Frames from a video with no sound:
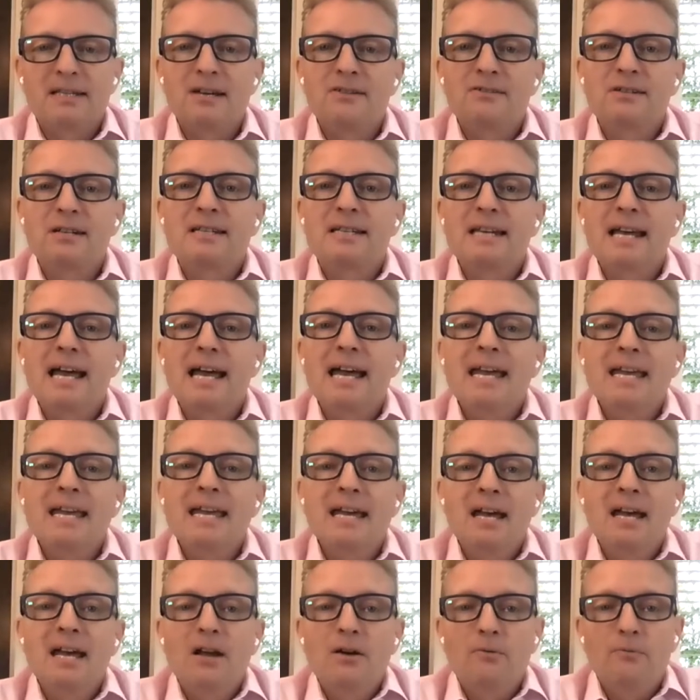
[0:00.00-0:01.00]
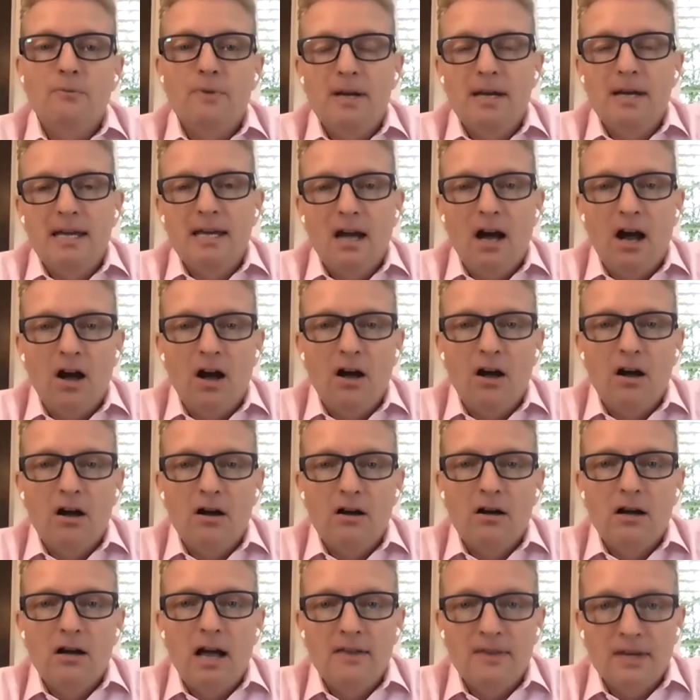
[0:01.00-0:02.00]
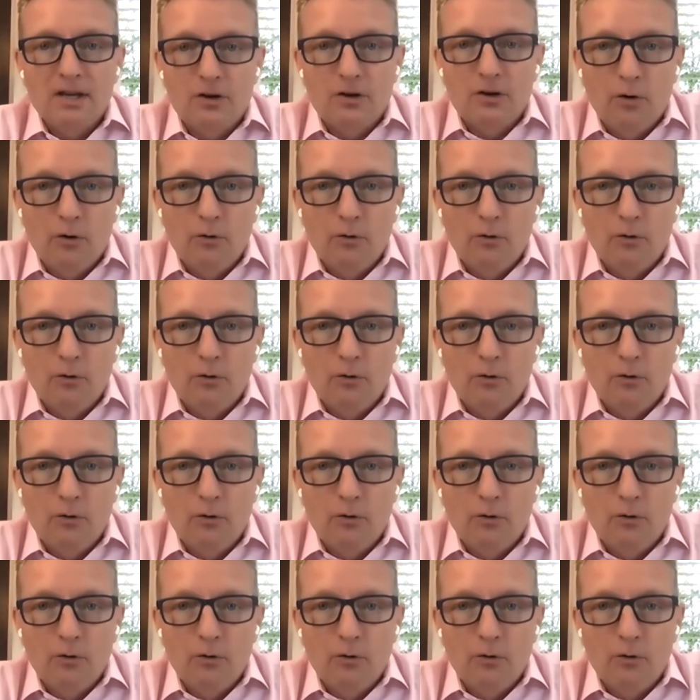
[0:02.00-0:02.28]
So today we are, I think,